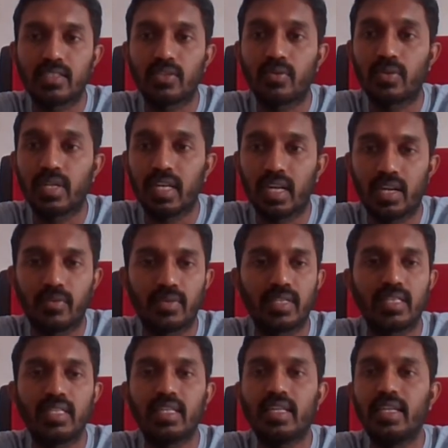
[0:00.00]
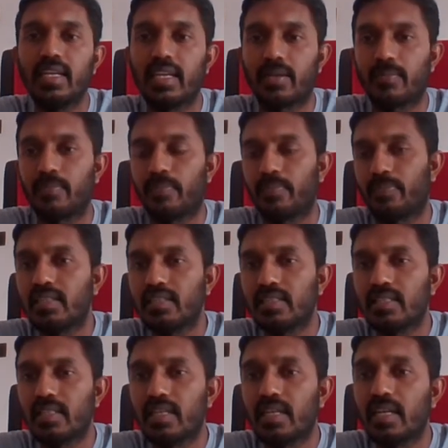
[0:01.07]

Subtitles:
to recover the game. Here,